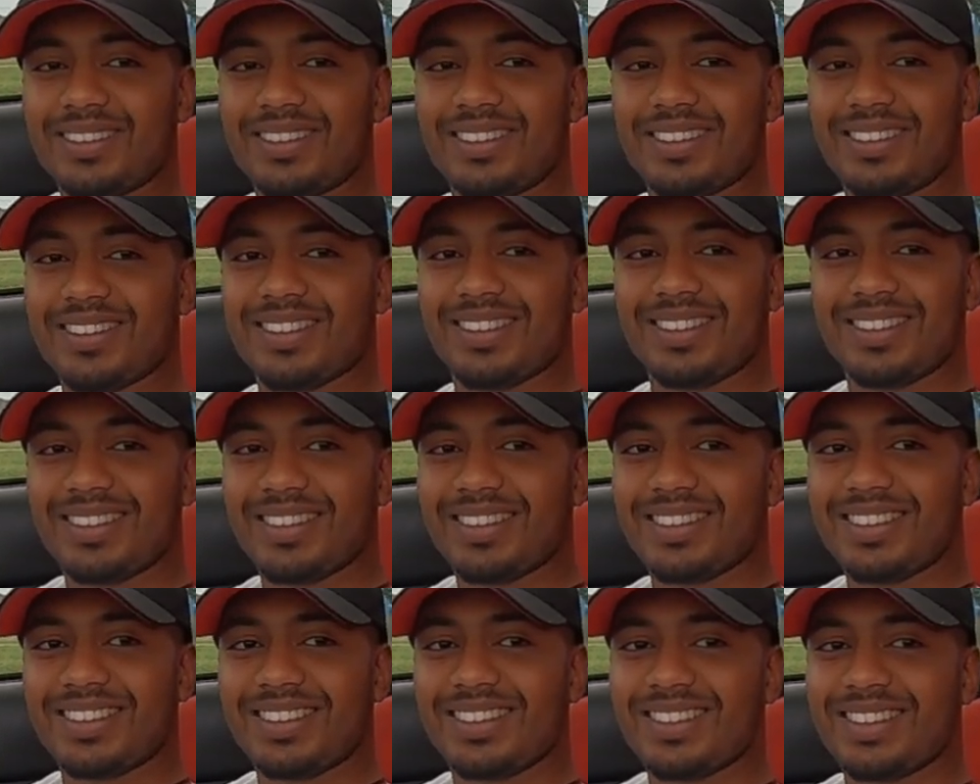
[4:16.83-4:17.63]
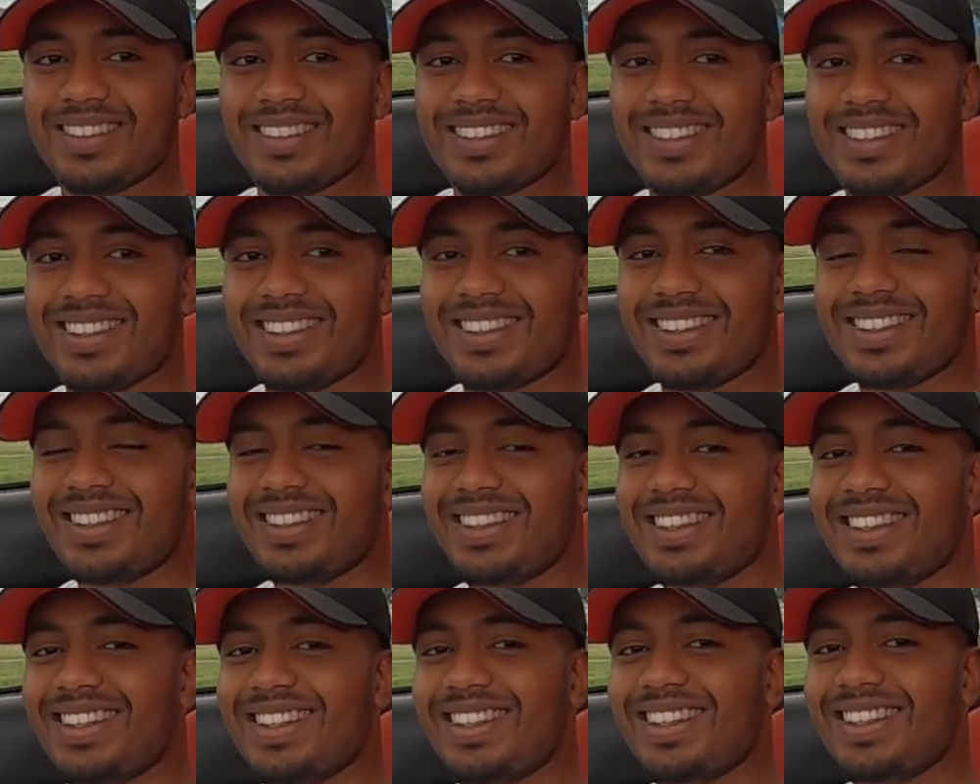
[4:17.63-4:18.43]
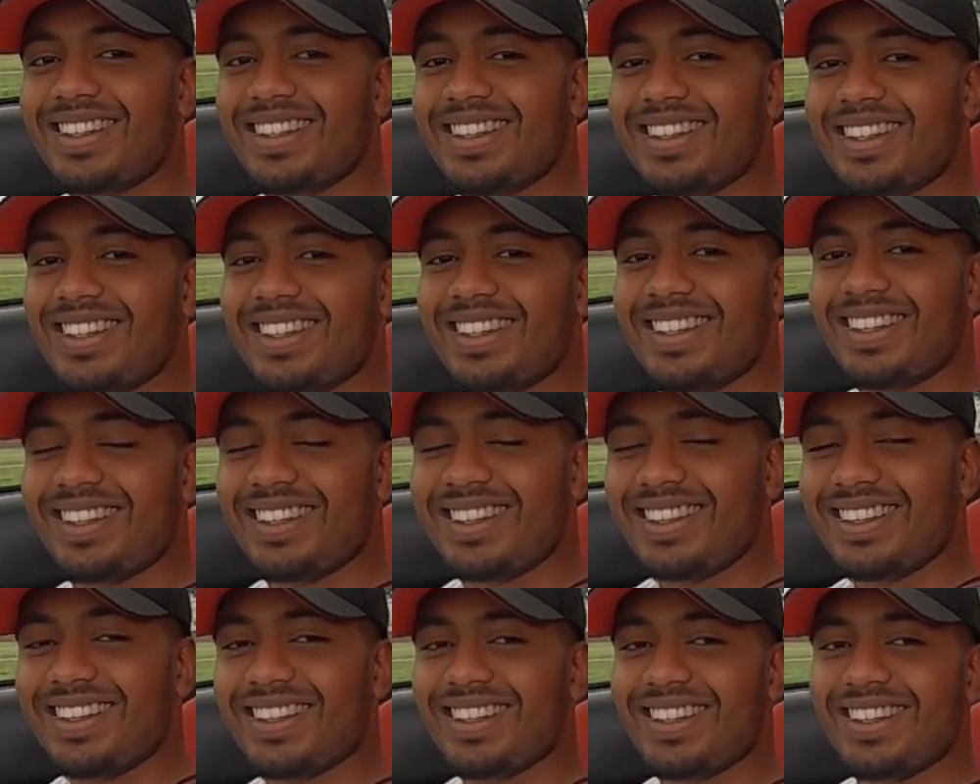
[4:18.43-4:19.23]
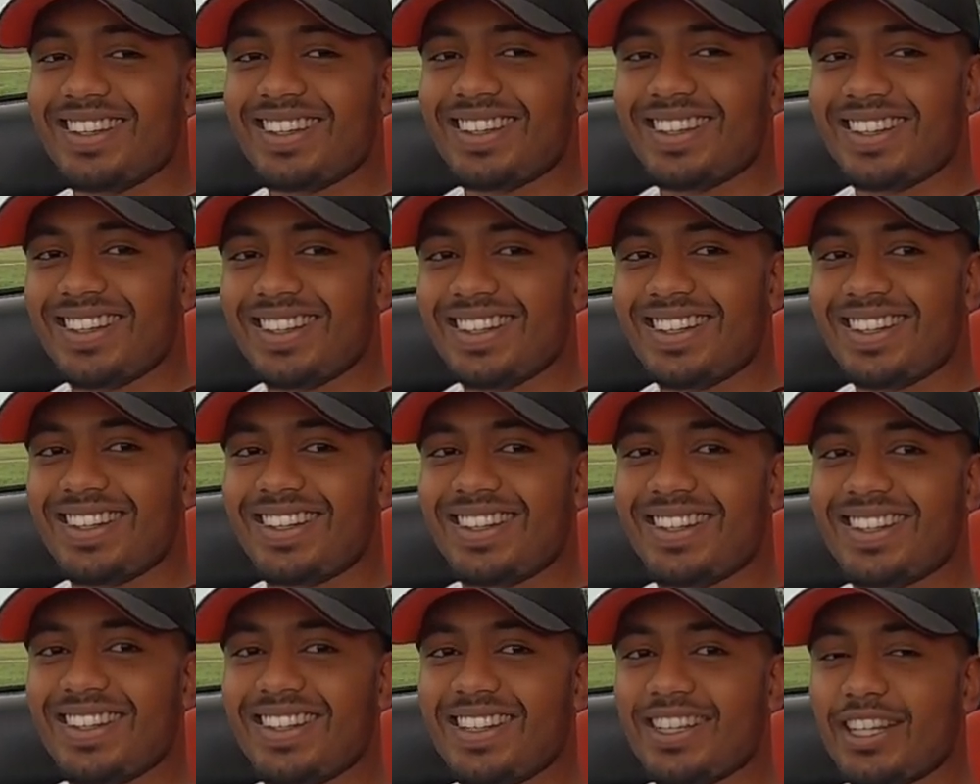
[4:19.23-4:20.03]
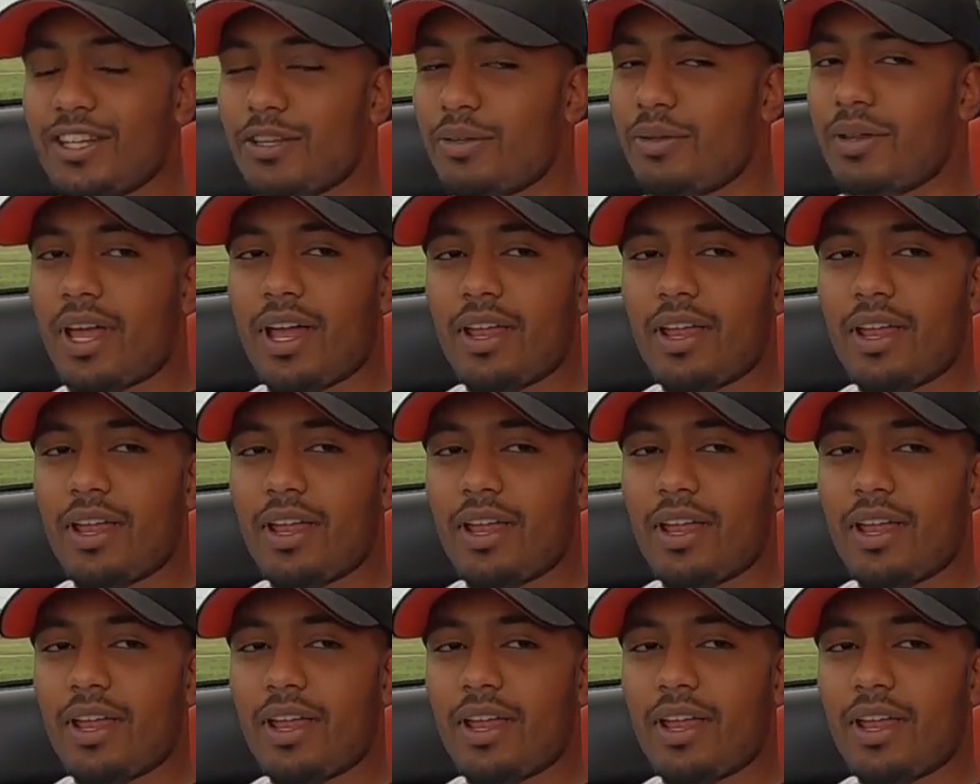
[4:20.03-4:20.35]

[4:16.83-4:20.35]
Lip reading: So just, you know, probably your neighbors wouldn't even know.